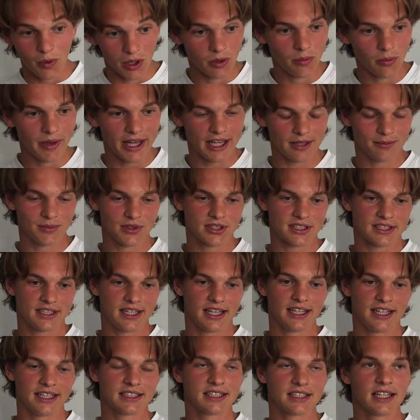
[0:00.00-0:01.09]

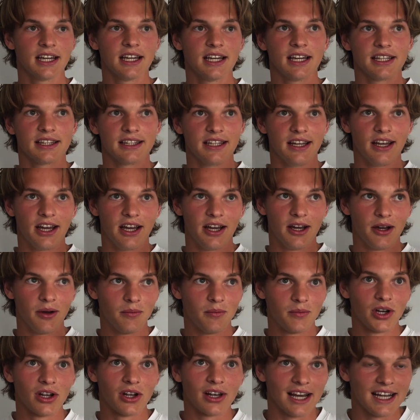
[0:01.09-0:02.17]
realizing that we will make
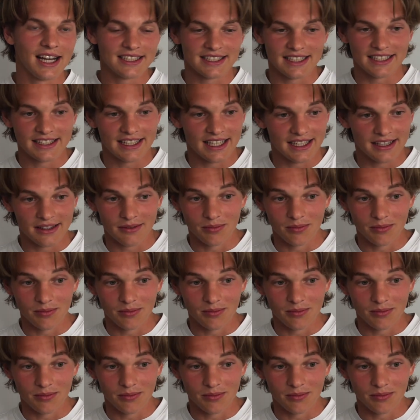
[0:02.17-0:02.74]
mistakes,